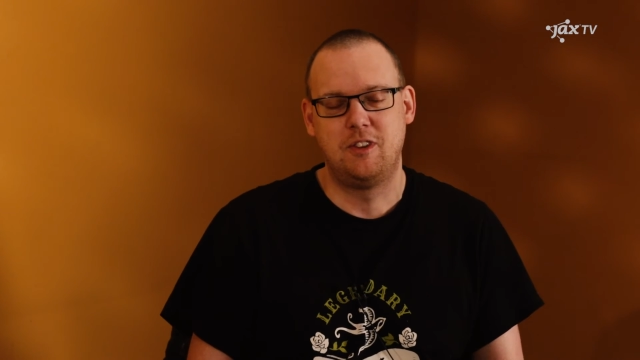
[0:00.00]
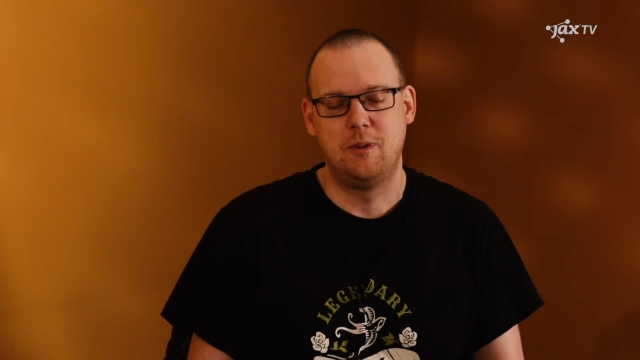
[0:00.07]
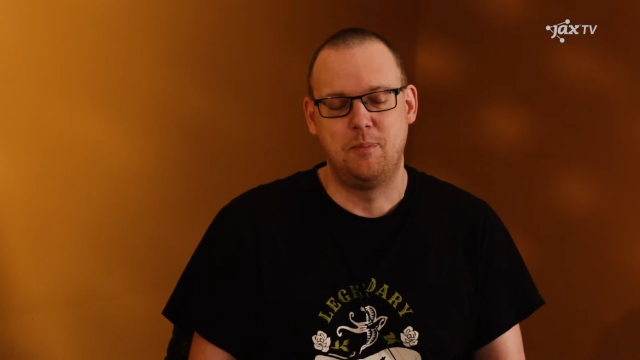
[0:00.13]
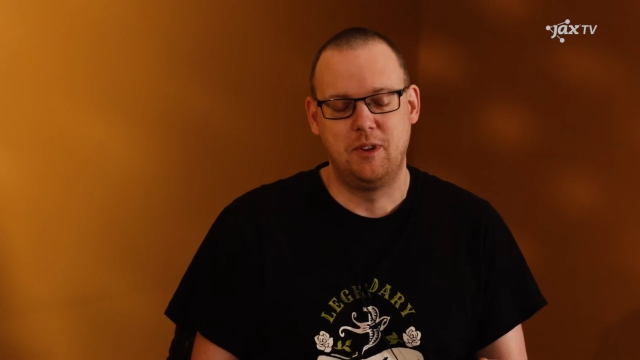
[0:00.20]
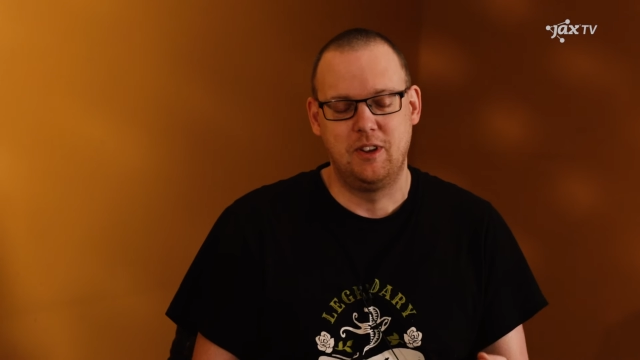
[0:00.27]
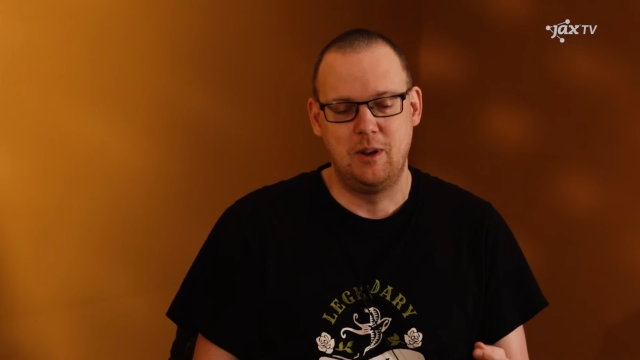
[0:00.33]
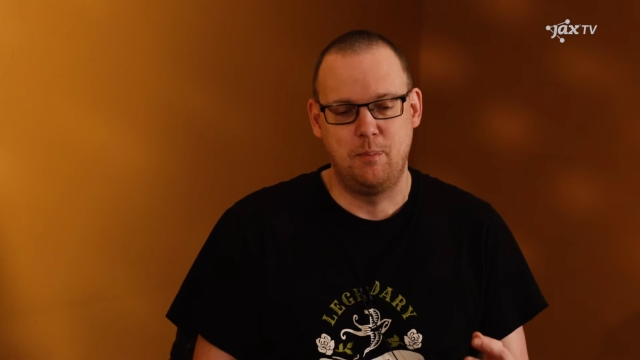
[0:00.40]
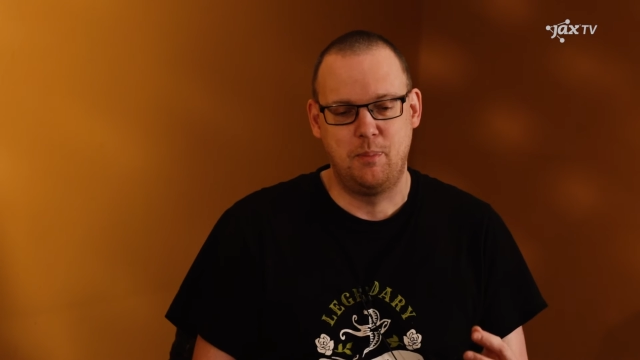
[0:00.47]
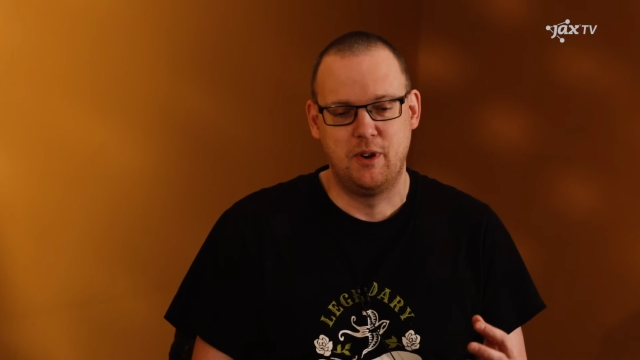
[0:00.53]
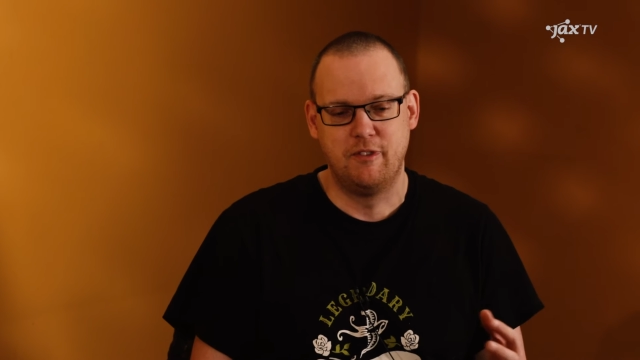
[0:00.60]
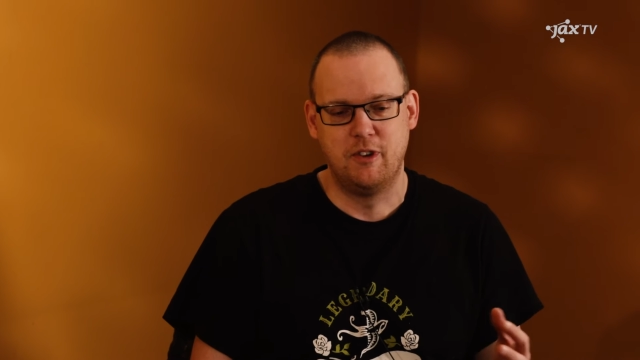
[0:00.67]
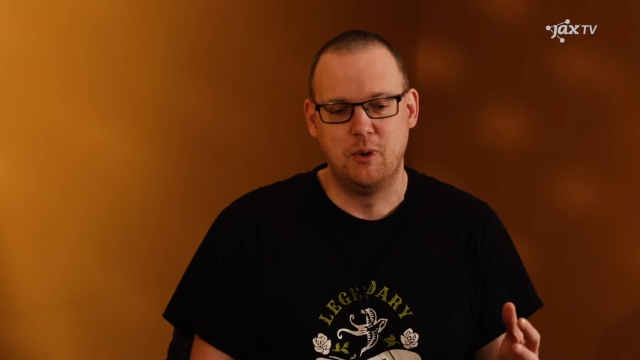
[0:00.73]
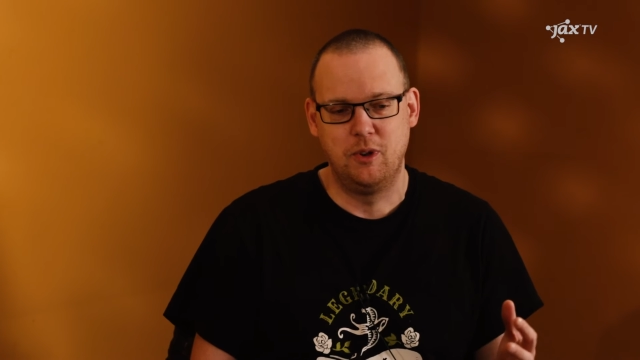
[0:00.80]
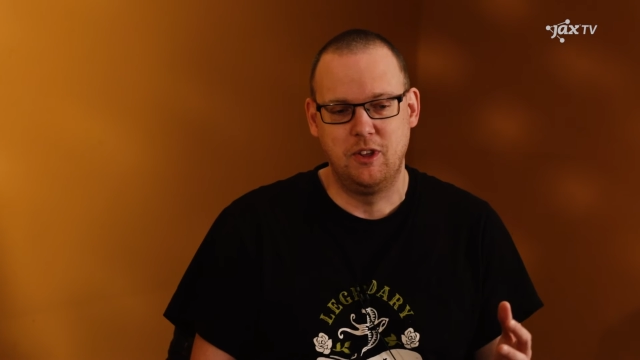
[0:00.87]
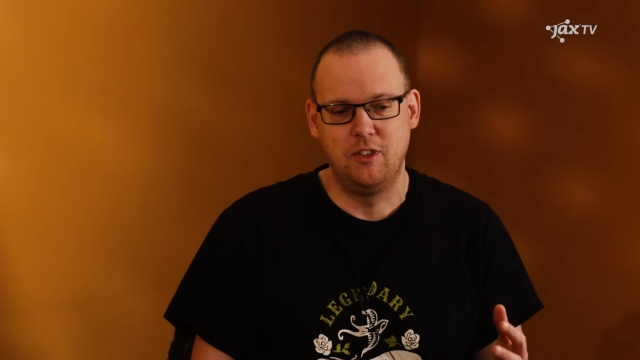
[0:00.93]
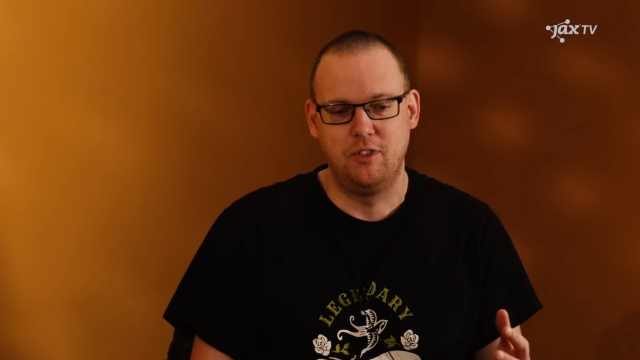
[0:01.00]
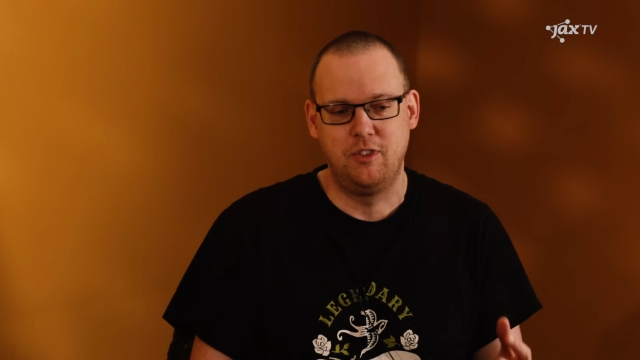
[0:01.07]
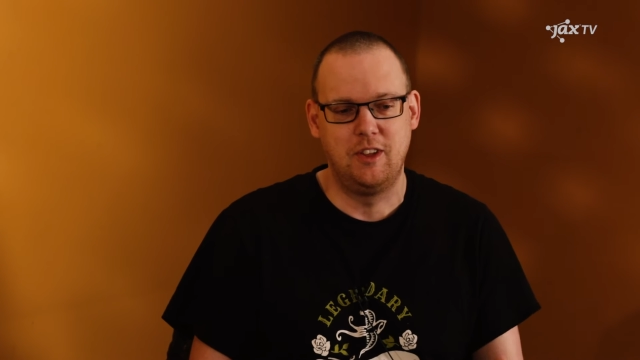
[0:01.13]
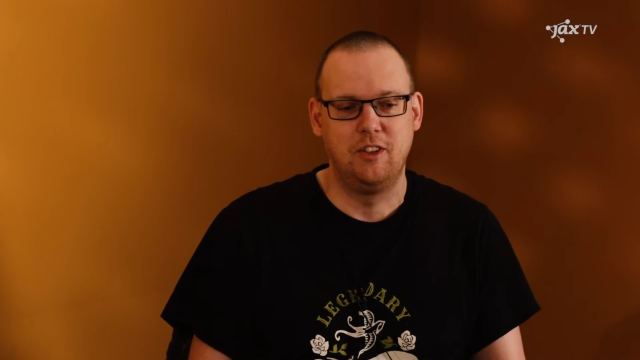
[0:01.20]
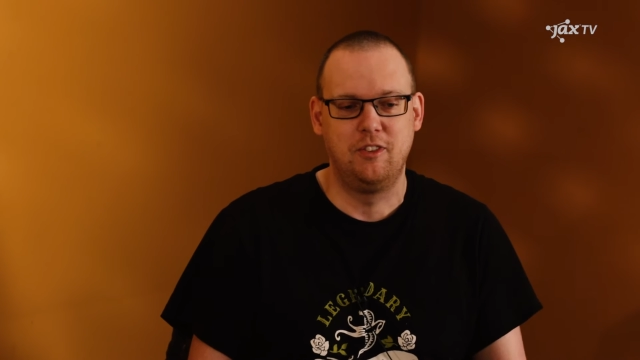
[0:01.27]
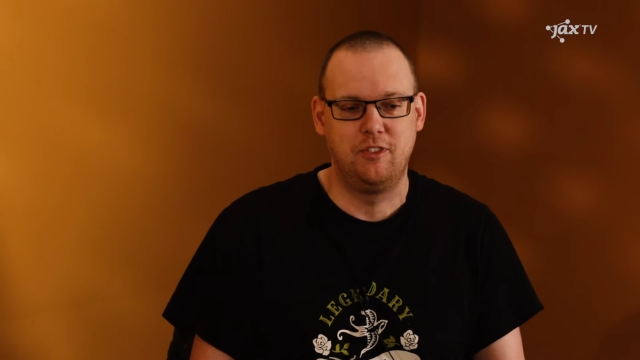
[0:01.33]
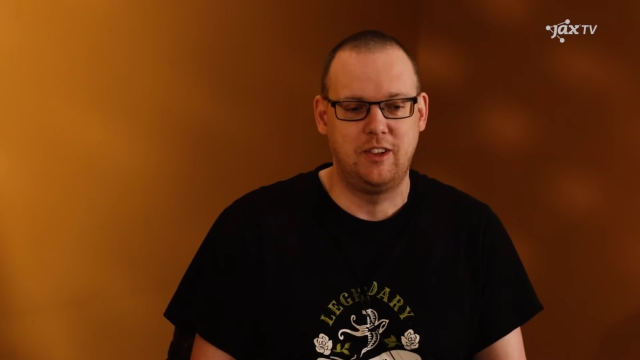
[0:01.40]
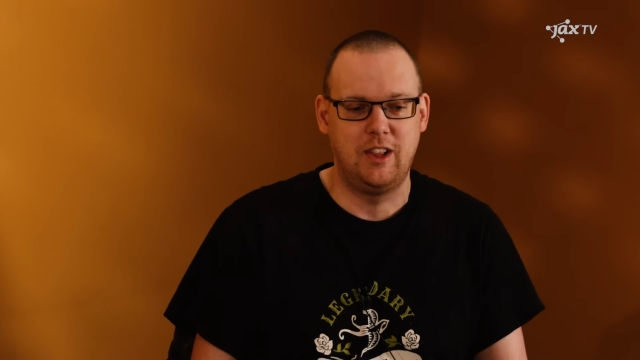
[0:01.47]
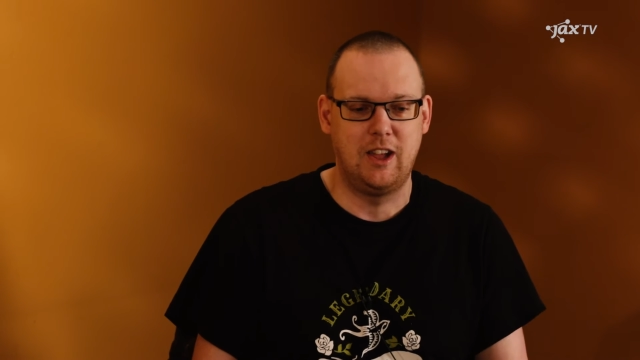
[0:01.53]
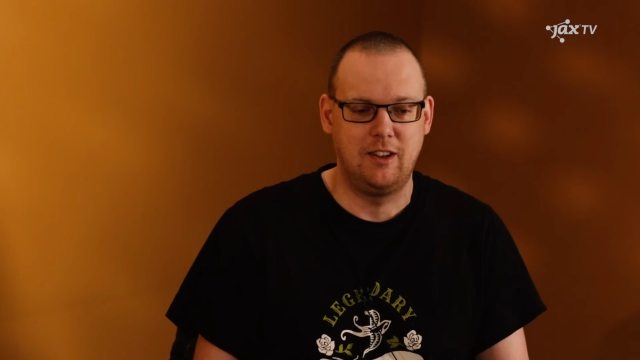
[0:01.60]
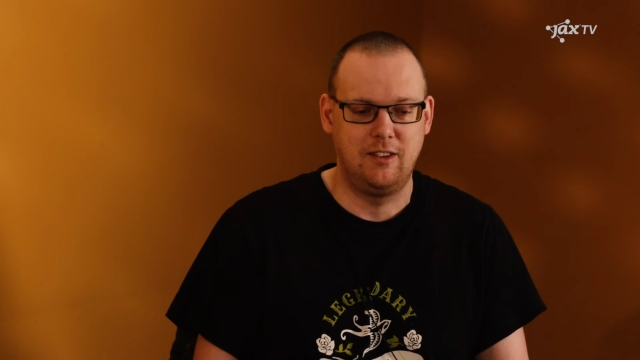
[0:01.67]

typically provoking things